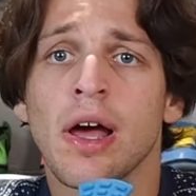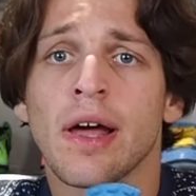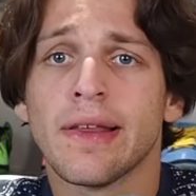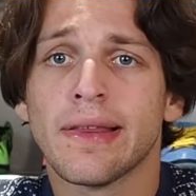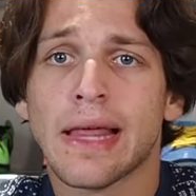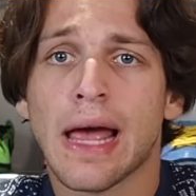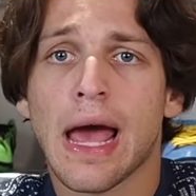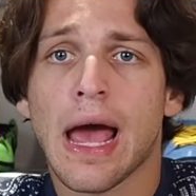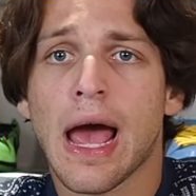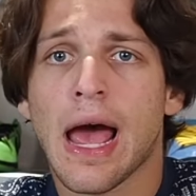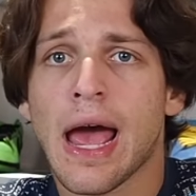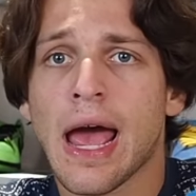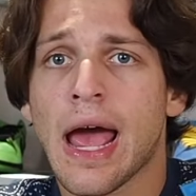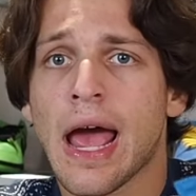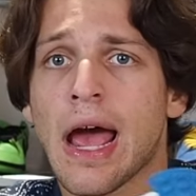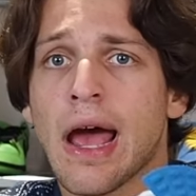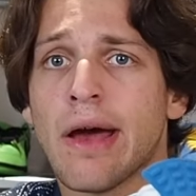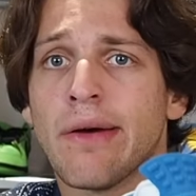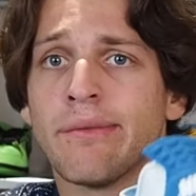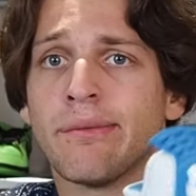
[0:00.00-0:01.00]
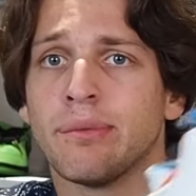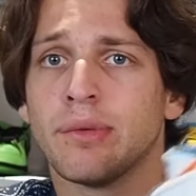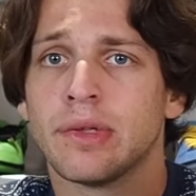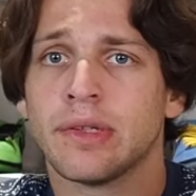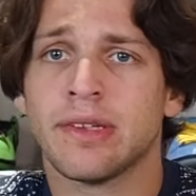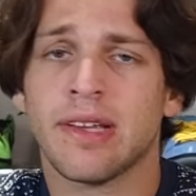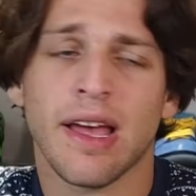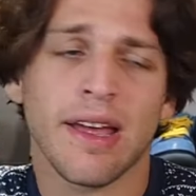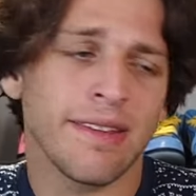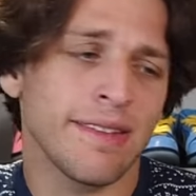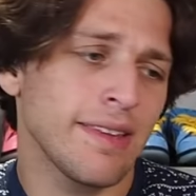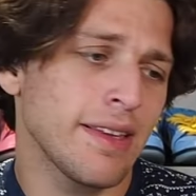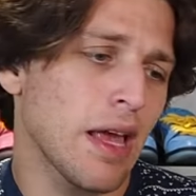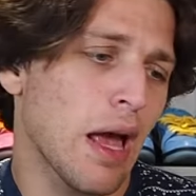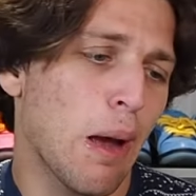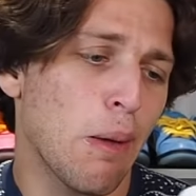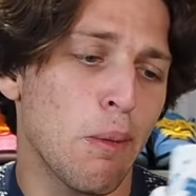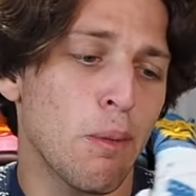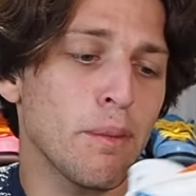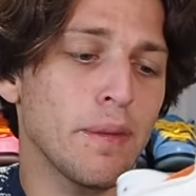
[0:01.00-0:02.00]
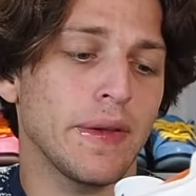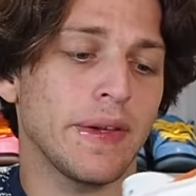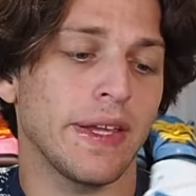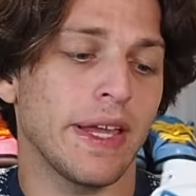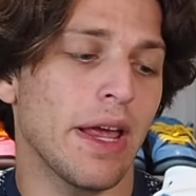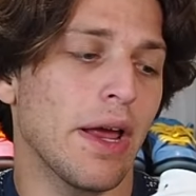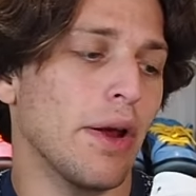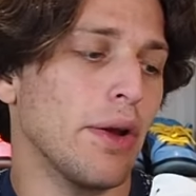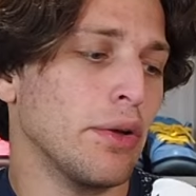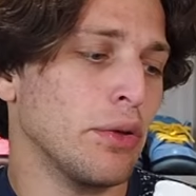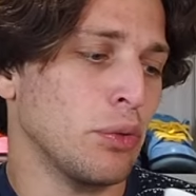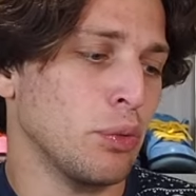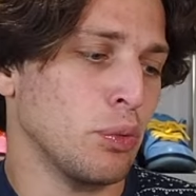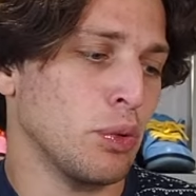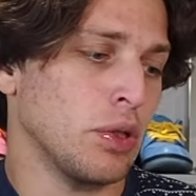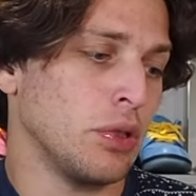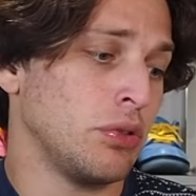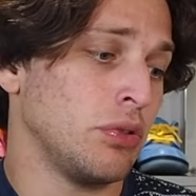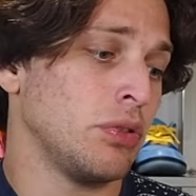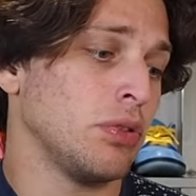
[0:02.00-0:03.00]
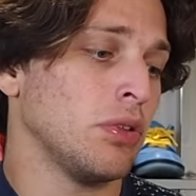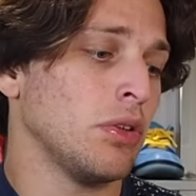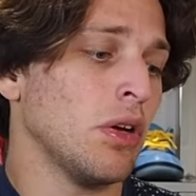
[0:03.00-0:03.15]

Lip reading: that I have besides the Armaniers, which